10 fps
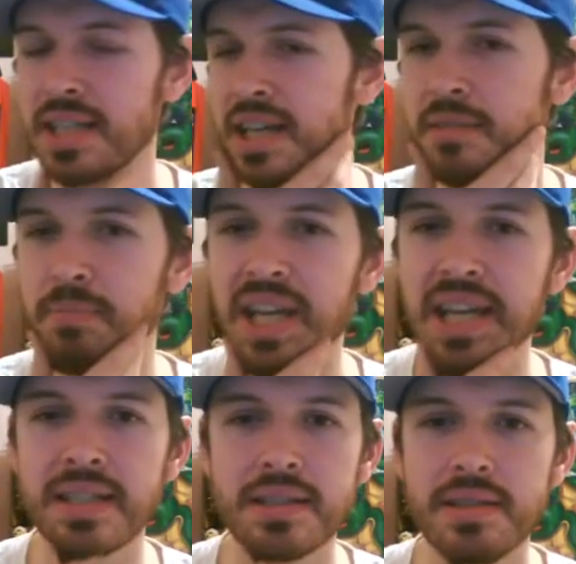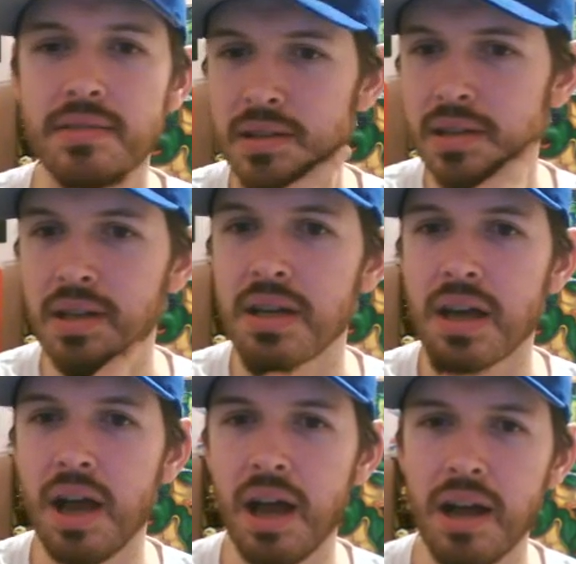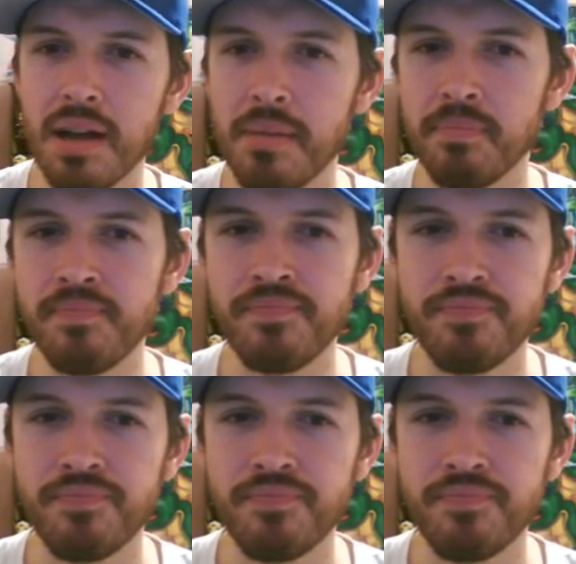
Tin of beans. Um,